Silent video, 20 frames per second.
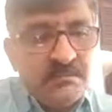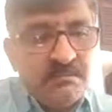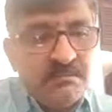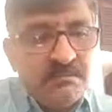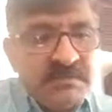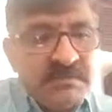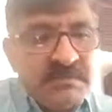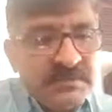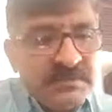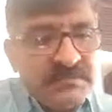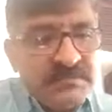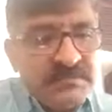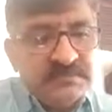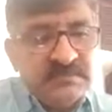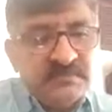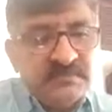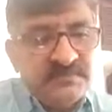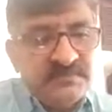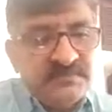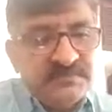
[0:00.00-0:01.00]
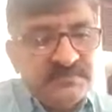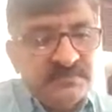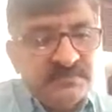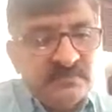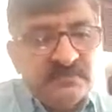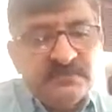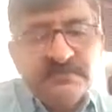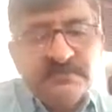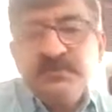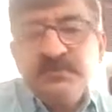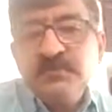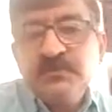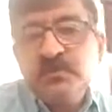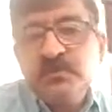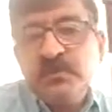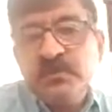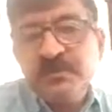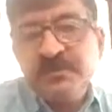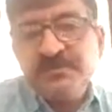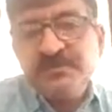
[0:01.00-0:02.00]
beneath the surface of
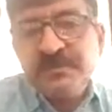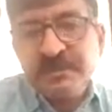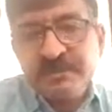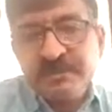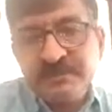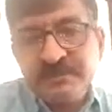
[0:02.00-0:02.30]
pseudomembrane.